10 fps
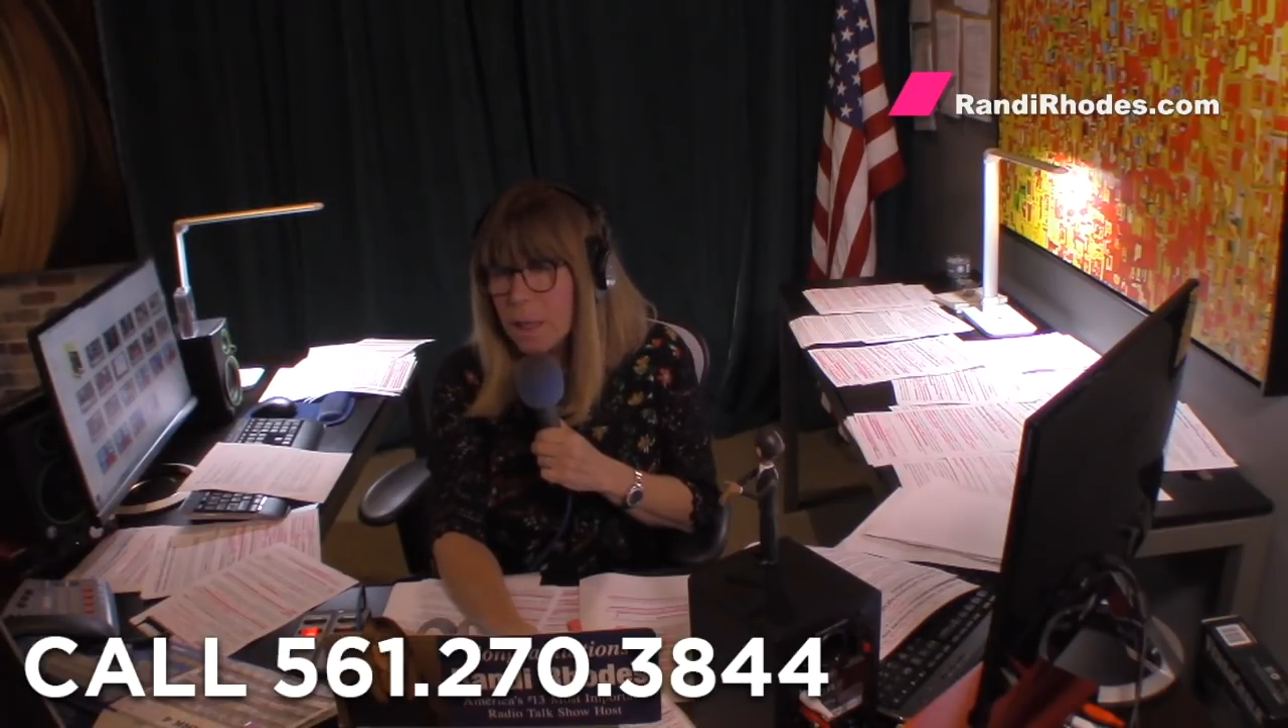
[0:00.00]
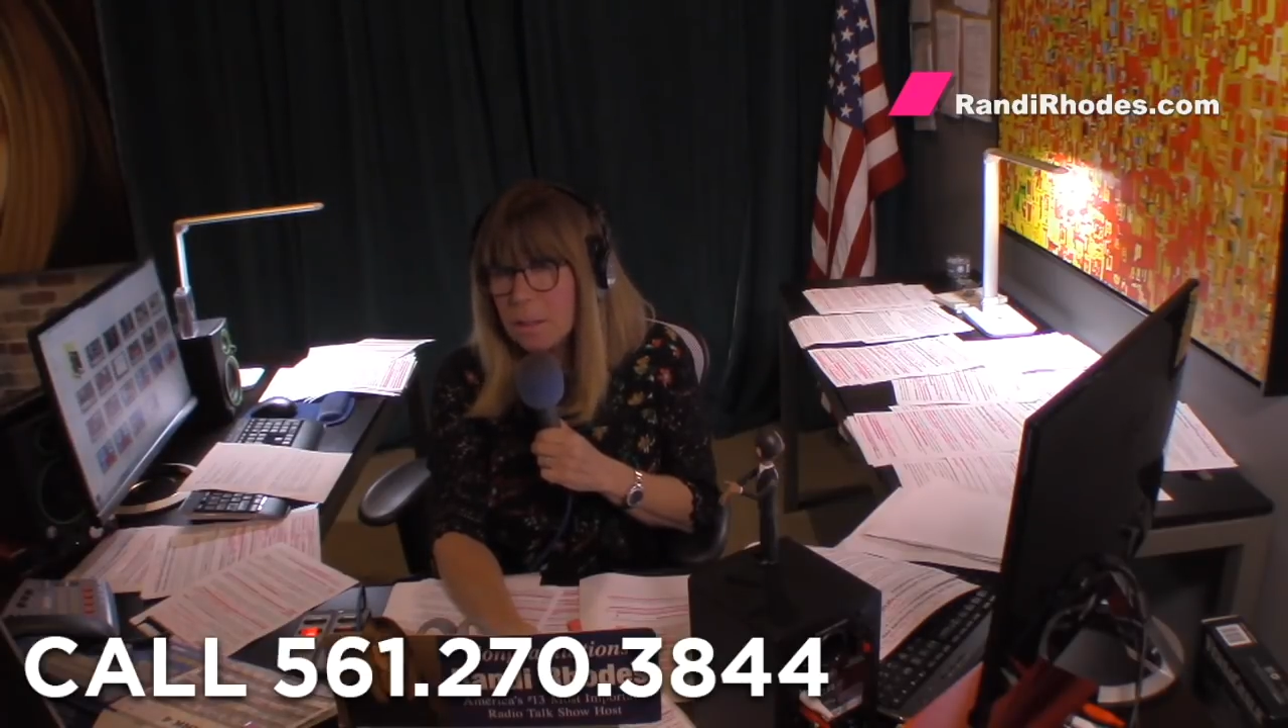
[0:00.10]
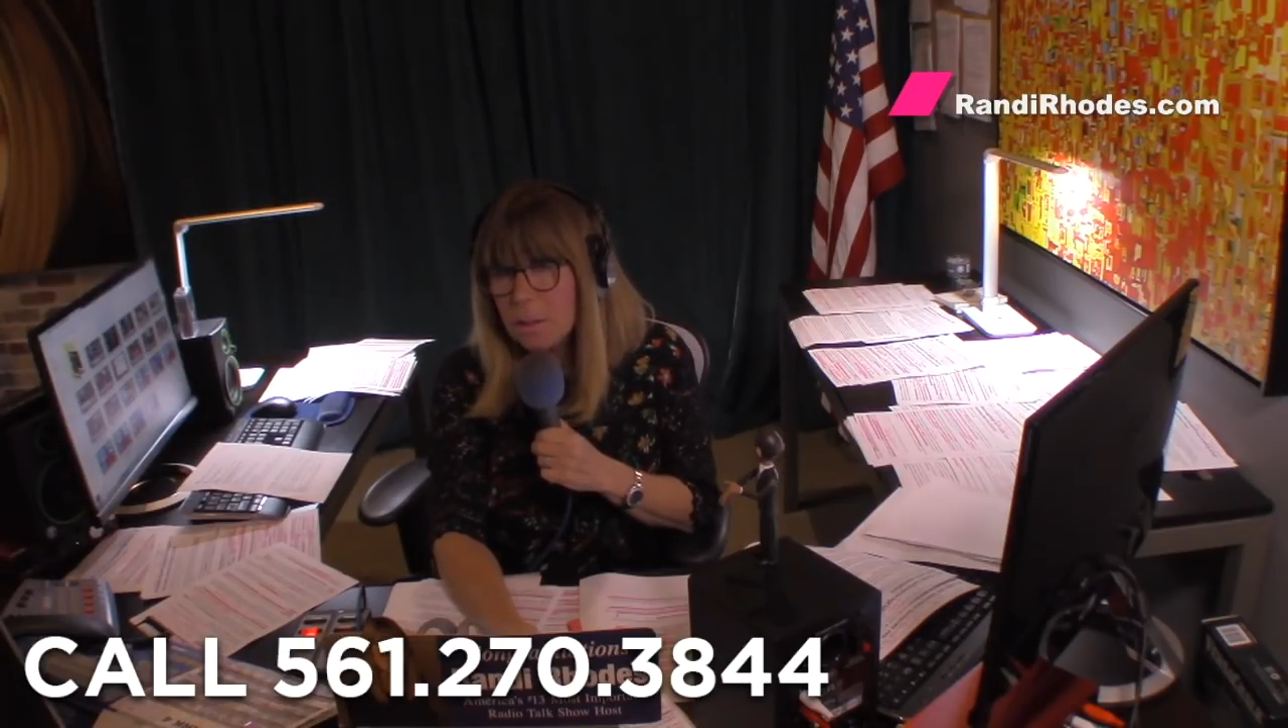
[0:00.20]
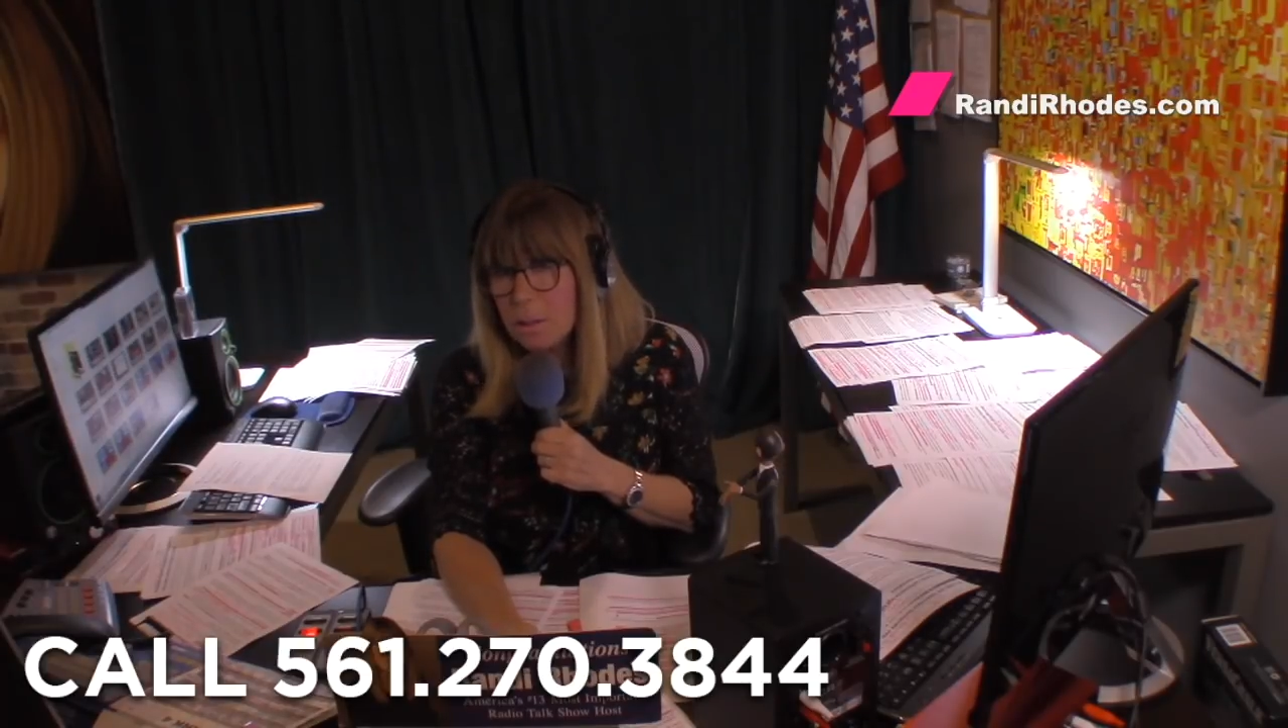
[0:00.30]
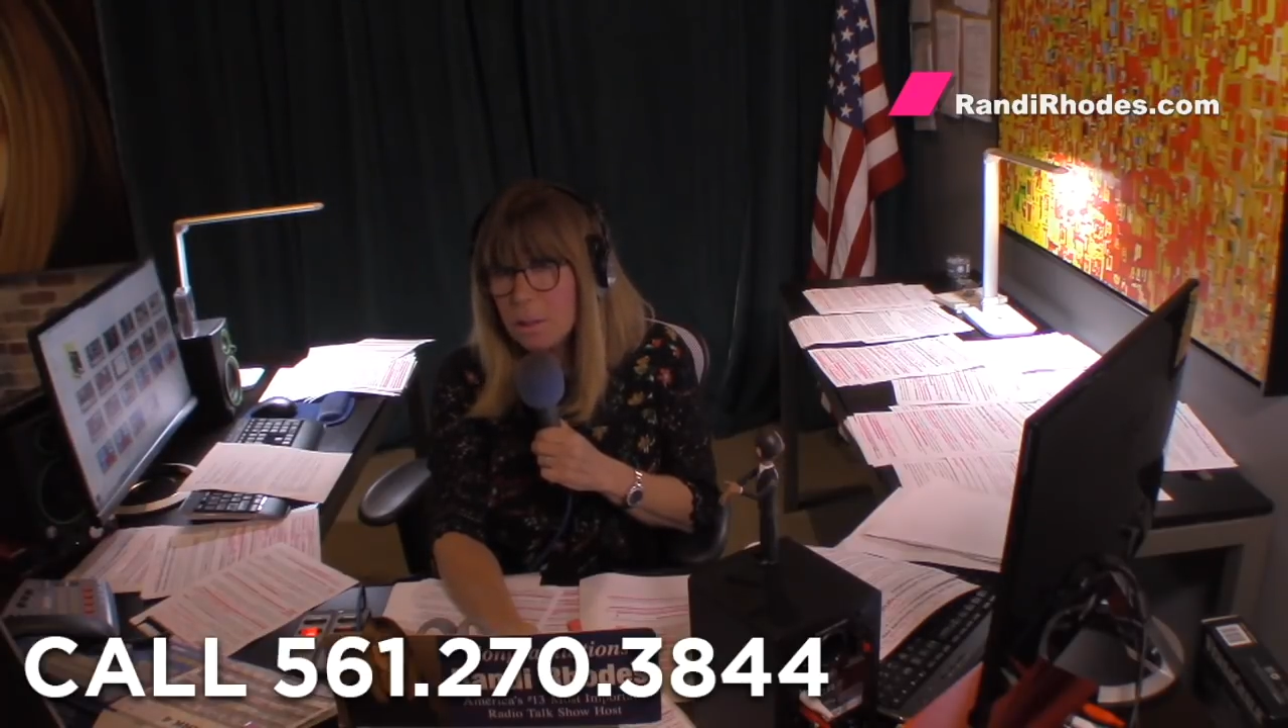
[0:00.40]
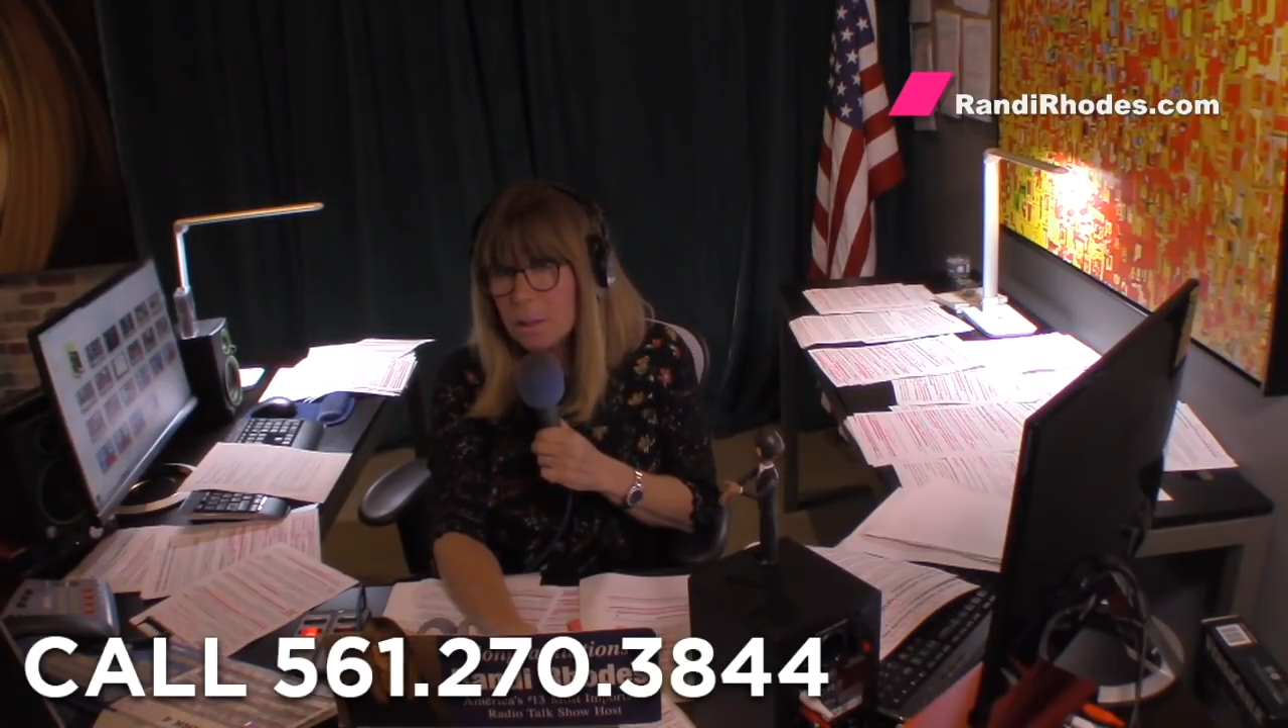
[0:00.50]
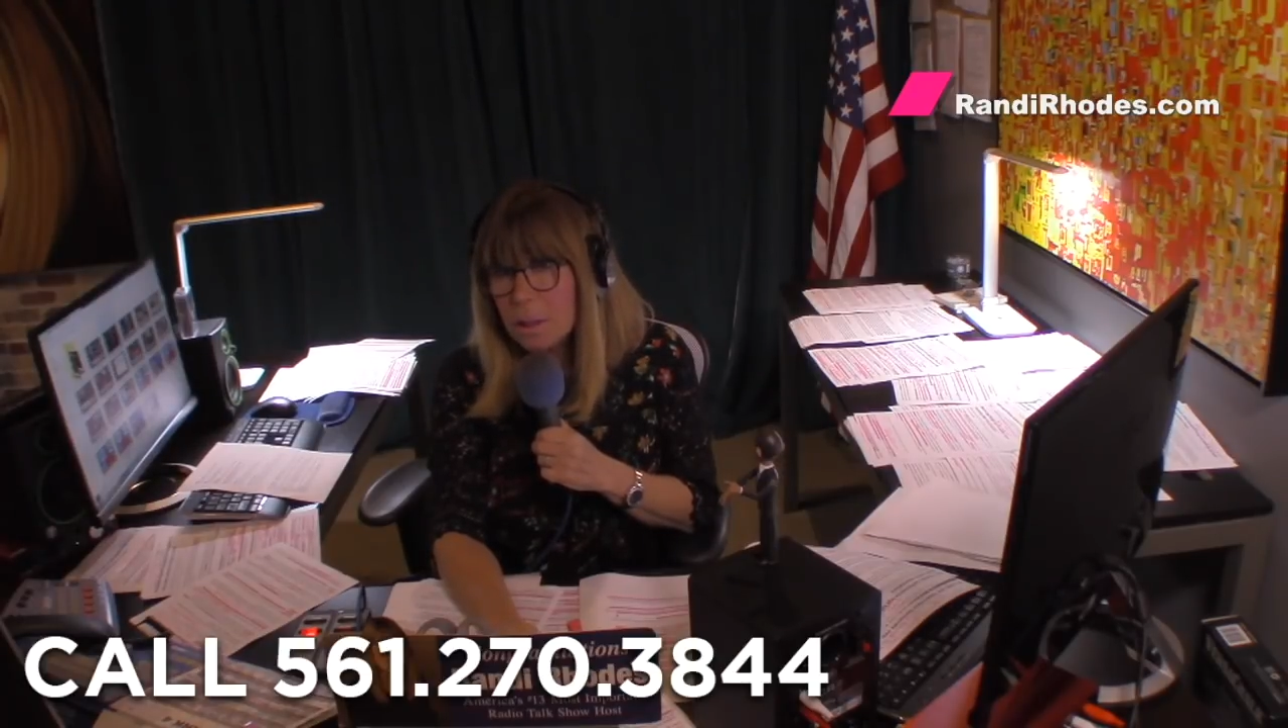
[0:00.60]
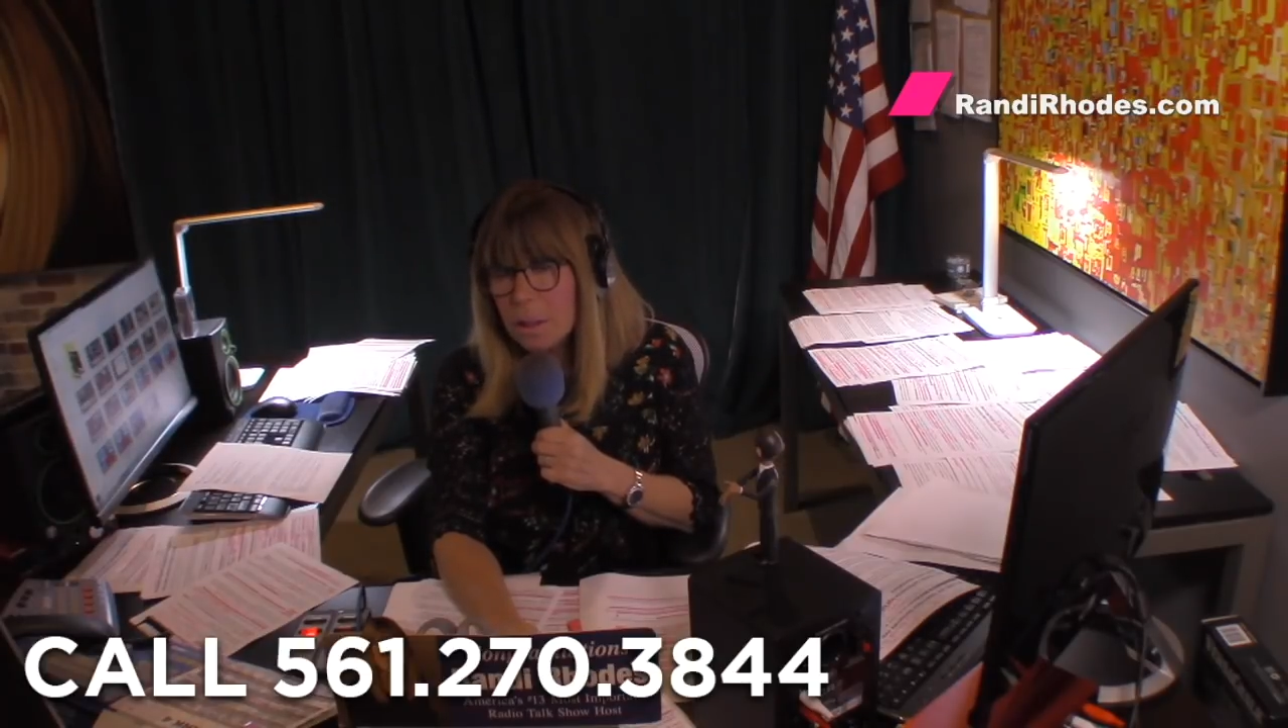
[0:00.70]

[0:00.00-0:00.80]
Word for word: concert?